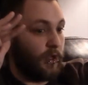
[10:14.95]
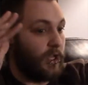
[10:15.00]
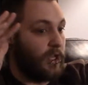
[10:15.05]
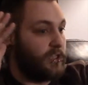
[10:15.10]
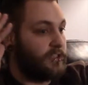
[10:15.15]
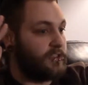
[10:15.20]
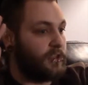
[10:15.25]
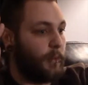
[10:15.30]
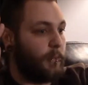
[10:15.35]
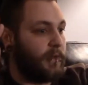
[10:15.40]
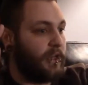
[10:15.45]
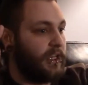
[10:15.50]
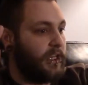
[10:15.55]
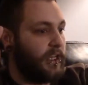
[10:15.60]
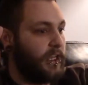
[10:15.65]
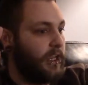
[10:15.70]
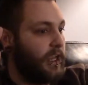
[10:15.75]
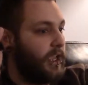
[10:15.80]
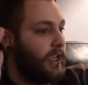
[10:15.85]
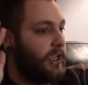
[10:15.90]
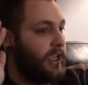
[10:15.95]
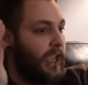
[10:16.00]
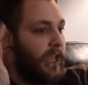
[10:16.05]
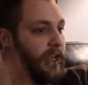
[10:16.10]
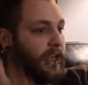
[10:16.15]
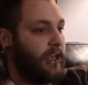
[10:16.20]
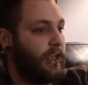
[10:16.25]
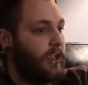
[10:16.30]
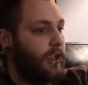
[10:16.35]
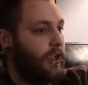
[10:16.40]
somebody
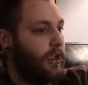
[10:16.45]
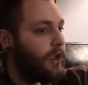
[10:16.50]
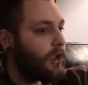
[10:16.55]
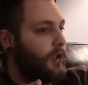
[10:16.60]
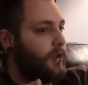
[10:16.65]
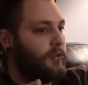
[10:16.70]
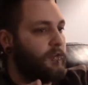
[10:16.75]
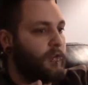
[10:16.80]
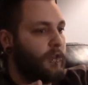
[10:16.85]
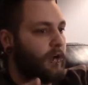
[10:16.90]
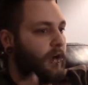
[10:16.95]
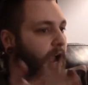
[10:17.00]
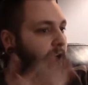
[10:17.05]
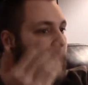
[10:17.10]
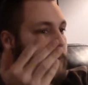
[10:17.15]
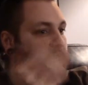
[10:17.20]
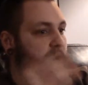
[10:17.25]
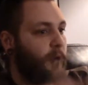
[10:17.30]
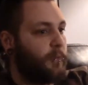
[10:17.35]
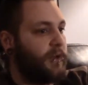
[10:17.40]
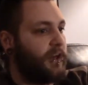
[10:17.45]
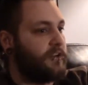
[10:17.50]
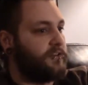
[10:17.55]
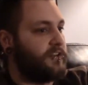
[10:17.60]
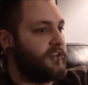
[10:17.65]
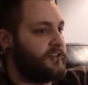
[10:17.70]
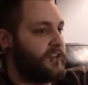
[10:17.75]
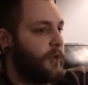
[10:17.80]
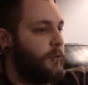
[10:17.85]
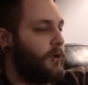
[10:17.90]
getting their eyebrow pierced
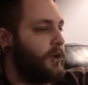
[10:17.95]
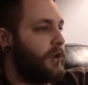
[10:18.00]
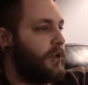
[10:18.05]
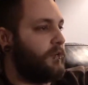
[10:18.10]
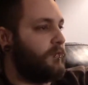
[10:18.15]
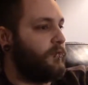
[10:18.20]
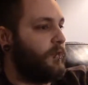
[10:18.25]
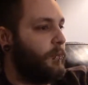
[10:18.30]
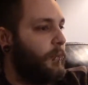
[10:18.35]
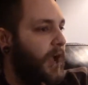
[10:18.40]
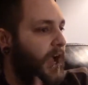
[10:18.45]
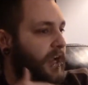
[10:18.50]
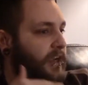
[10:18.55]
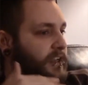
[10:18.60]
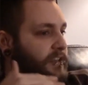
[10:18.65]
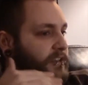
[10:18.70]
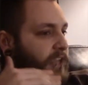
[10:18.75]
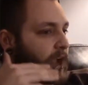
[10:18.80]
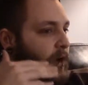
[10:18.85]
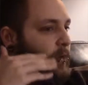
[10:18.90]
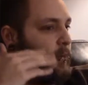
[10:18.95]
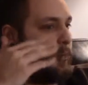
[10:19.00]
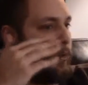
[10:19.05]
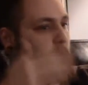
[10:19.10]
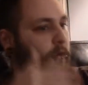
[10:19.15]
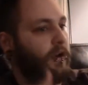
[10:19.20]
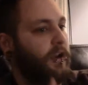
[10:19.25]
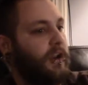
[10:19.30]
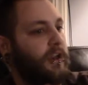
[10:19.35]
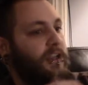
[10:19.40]
because they want to remind us how
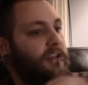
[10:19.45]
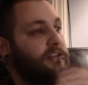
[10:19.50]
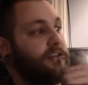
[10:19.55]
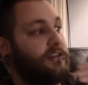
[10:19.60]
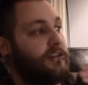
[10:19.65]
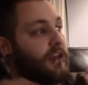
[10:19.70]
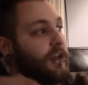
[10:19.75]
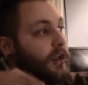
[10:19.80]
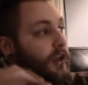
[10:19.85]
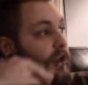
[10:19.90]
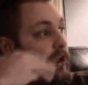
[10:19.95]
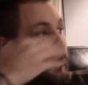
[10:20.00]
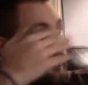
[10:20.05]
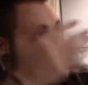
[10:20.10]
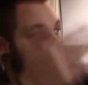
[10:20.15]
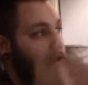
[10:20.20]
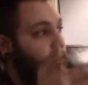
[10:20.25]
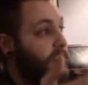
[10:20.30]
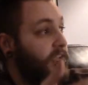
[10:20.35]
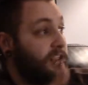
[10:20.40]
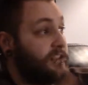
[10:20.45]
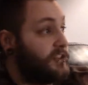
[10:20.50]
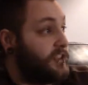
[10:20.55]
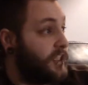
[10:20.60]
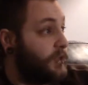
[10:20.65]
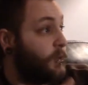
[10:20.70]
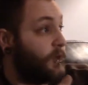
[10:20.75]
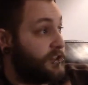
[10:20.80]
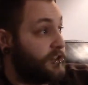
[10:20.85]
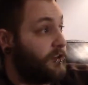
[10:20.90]
important it is to look and
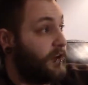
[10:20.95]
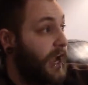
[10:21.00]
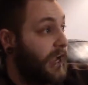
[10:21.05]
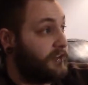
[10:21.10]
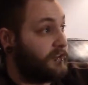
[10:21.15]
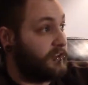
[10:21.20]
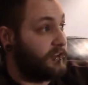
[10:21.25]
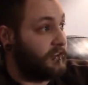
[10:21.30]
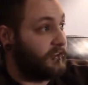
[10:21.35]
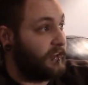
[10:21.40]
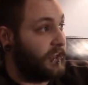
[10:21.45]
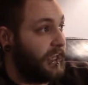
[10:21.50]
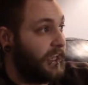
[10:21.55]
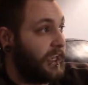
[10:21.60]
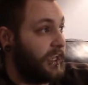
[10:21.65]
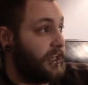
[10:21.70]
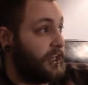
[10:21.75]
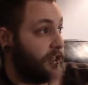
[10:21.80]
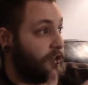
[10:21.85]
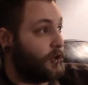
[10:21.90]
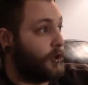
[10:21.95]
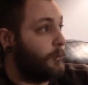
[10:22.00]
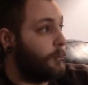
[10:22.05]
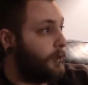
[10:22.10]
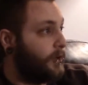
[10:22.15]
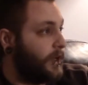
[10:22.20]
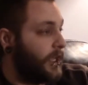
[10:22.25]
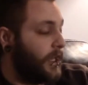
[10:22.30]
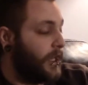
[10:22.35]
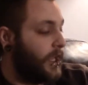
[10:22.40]
see what you're actually seeing and
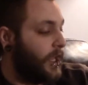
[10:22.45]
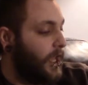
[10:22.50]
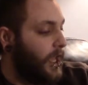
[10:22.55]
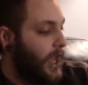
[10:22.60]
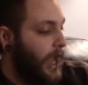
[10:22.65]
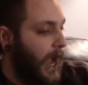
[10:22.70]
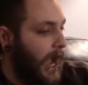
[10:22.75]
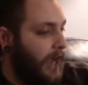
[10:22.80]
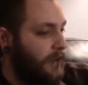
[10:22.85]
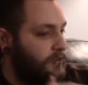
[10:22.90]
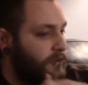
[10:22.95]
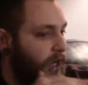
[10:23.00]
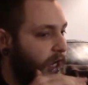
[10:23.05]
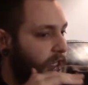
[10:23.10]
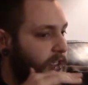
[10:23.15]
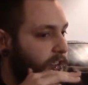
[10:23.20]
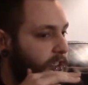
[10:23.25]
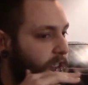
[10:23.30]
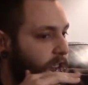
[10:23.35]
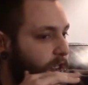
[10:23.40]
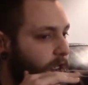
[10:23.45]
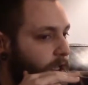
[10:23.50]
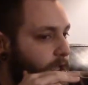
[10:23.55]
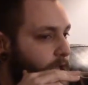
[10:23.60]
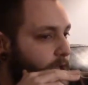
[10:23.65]
interpret it. I try to